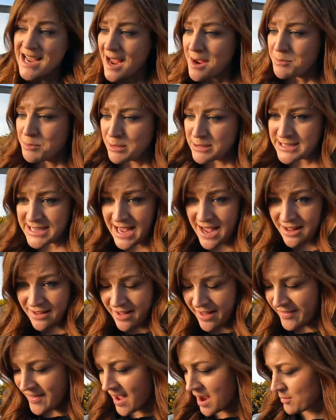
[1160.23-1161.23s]
time will tell
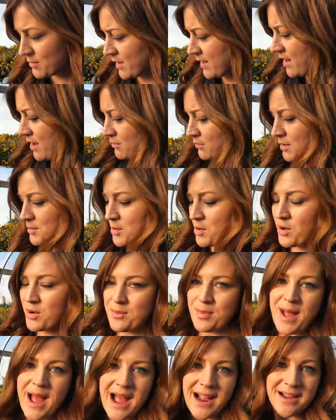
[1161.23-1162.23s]
on that one. I'll
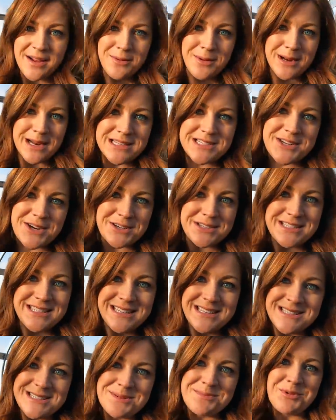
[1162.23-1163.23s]
report back when I start
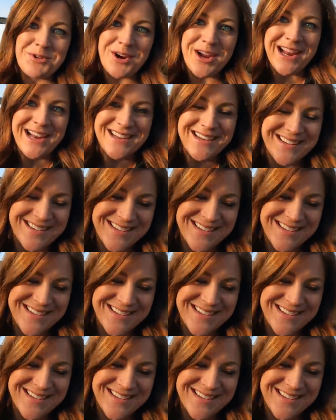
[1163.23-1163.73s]
seeing some green.